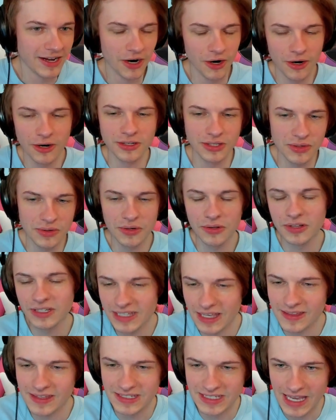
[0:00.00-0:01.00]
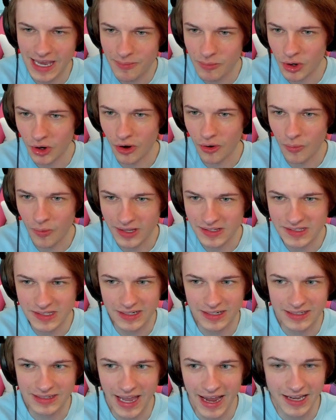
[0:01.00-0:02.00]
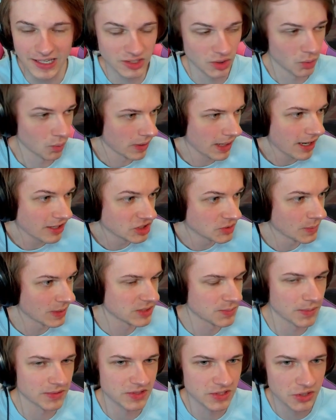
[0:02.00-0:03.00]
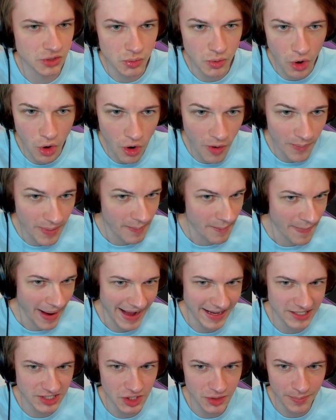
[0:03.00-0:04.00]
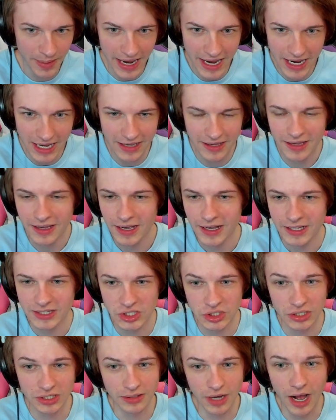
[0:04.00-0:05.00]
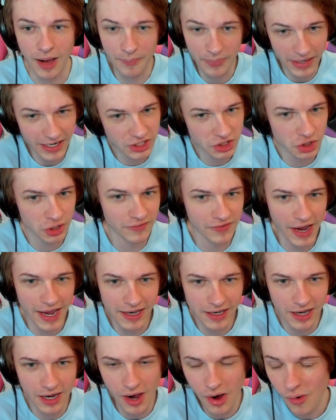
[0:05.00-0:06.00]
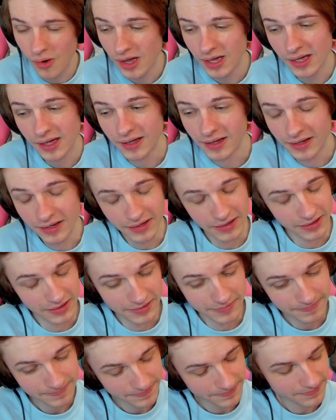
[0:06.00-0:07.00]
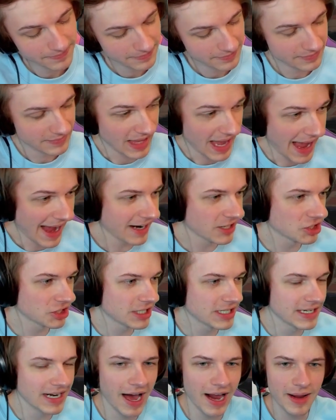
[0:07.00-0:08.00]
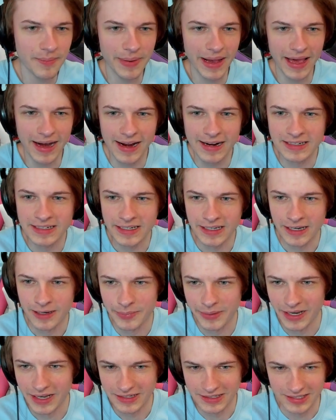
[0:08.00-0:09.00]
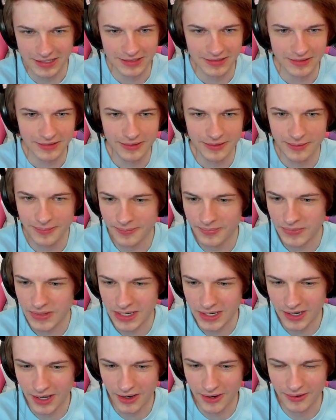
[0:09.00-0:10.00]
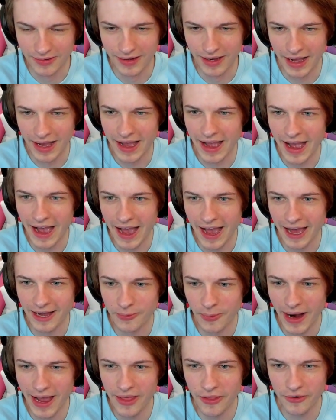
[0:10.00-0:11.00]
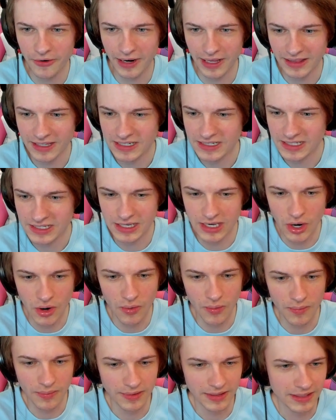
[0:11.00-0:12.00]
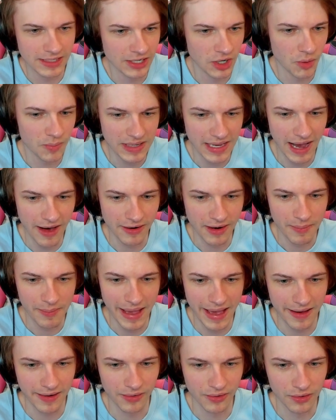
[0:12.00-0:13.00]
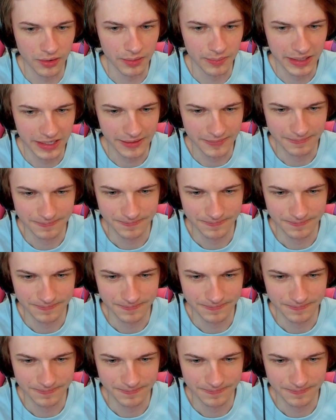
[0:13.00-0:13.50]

Or you can only date the same girl once in a day. So what else am I supposed to do? Go home and masturbate to a picture of Aiko? Actually not a bad idea, but you know, I, I'd rather at least go, you know, be out and about a little bit.